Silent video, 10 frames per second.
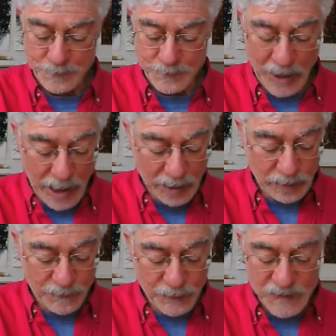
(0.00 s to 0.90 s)

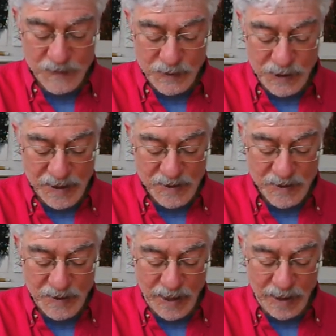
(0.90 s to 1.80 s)
Biographers
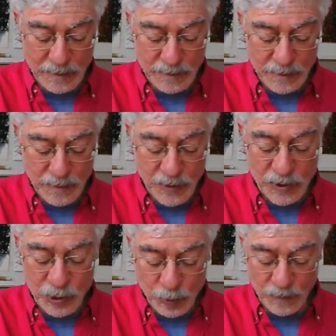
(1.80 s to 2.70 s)
suggest that the
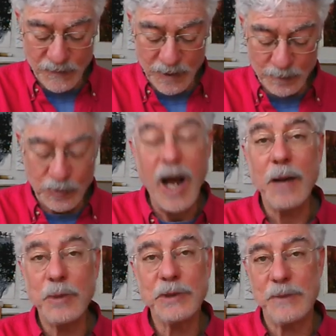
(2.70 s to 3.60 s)
two of them
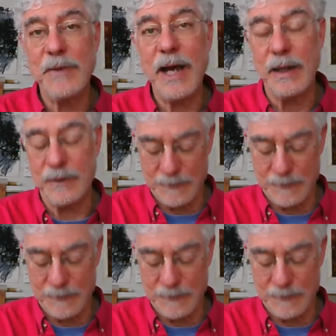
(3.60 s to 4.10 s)
probably met.